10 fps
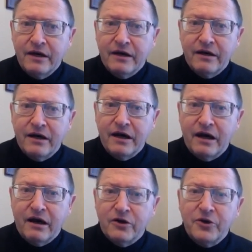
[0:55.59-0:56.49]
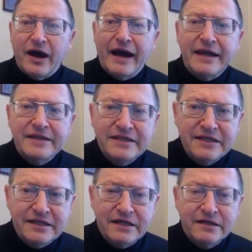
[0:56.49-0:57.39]
other
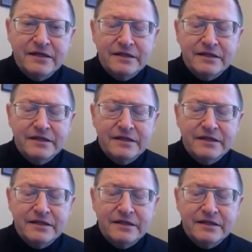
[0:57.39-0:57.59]
idea.